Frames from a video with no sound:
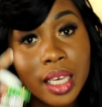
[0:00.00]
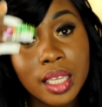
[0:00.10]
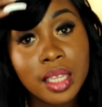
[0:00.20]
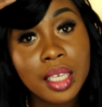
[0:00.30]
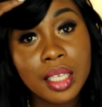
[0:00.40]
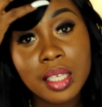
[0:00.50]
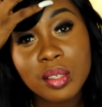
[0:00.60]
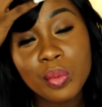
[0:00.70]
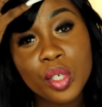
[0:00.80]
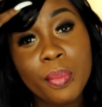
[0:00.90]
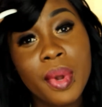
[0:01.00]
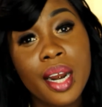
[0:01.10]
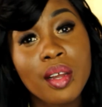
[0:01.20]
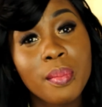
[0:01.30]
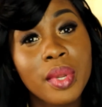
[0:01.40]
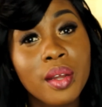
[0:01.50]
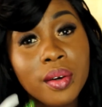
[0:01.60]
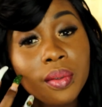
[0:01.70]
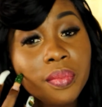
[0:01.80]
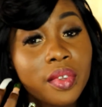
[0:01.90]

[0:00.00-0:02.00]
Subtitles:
in the description bar down below.